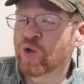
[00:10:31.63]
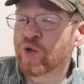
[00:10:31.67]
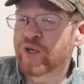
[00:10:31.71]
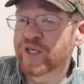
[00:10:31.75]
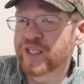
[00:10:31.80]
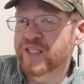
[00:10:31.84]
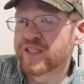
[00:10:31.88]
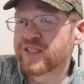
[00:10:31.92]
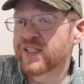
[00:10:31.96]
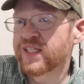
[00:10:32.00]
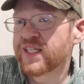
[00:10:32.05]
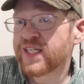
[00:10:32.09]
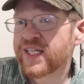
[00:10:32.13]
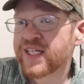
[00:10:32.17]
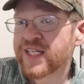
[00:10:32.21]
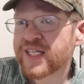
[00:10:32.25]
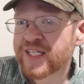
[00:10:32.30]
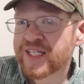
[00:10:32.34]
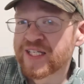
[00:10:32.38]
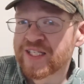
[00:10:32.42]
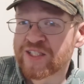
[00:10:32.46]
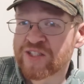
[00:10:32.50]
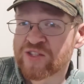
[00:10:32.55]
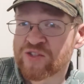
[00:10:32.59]
coily,
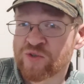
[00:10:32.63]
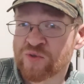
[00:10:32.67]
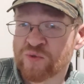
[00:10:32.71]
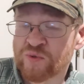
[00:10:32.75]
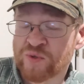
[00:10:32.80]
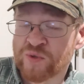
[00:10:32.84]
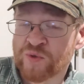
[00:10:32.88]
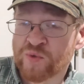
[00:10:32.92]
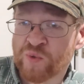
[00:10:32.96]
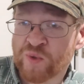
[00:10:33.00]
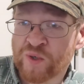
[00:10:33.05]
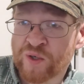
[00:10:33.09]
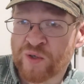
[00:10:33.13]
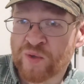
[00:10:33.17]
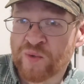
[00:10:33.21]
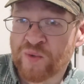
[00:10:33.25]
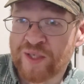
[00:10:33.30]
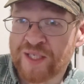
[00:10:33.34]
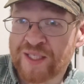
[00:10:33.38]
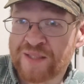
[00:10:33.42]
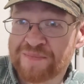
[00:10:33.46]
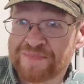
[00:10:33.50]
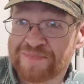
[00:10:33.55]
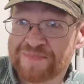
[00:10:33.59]
so it would
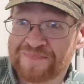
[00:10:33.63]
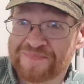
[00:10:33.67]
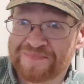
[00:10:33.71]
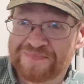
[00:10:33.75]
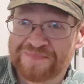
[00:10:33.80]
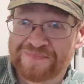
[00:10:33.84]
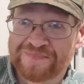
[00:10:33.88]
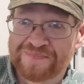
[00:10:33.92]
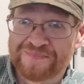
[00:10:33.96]
work well.